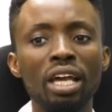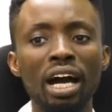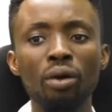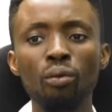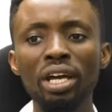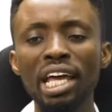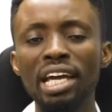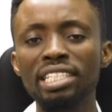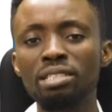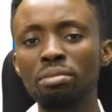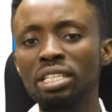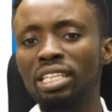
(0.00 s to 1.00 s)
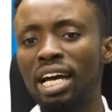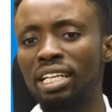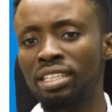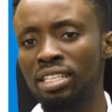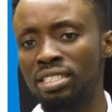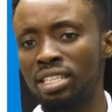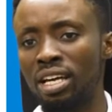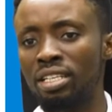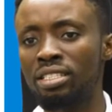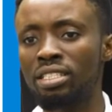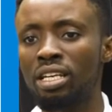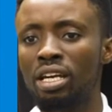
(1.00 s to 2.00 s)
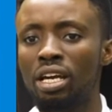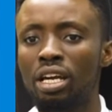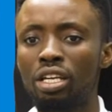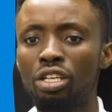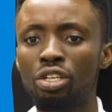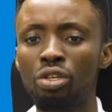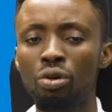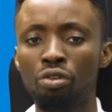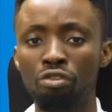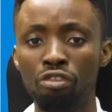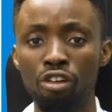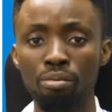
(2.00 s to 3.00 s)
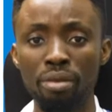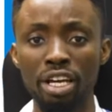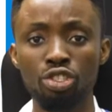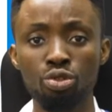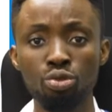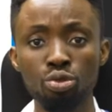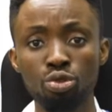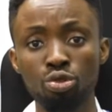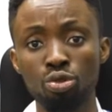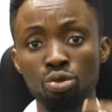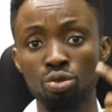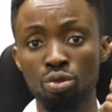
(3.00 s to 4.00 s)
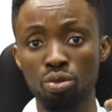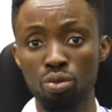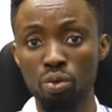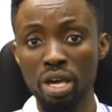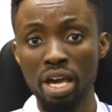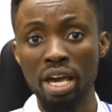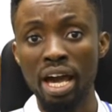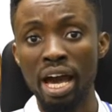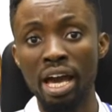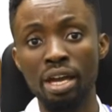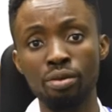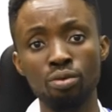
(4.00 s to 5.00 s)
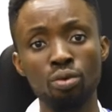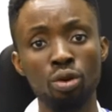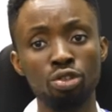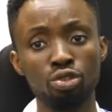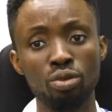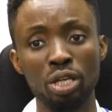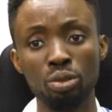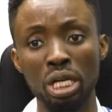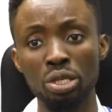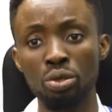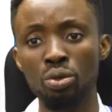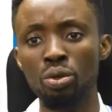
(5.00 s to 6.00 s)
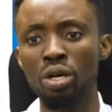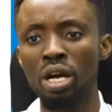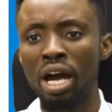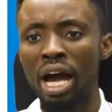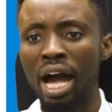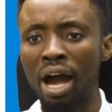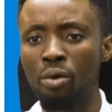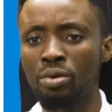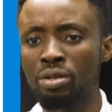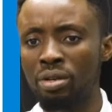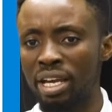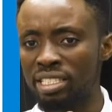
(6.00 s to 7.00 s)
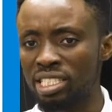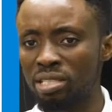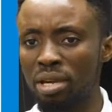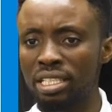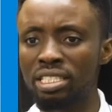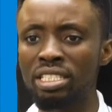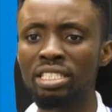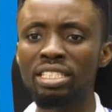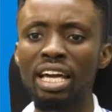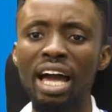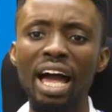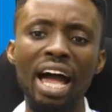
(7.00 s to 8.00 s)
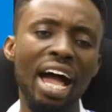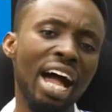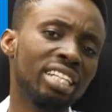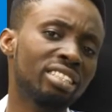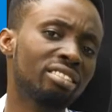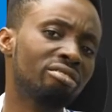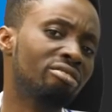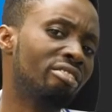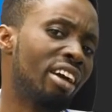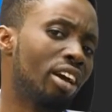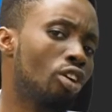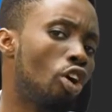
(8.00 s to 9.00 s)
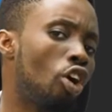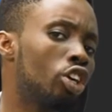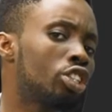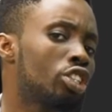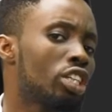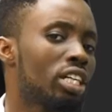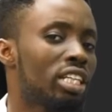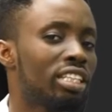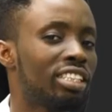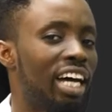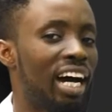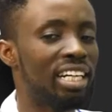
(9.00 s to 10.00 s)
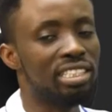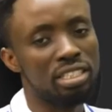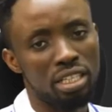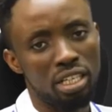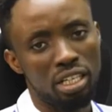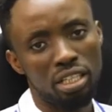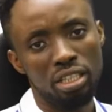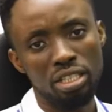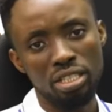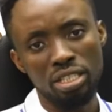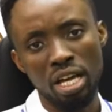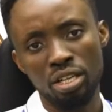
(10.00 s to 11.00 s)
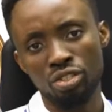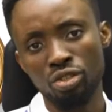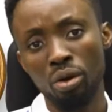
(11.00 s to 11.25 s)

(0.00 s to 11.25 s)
And when I estimate that distance, you know, from my school to where I want to actually go, I will estimate it and record that distance.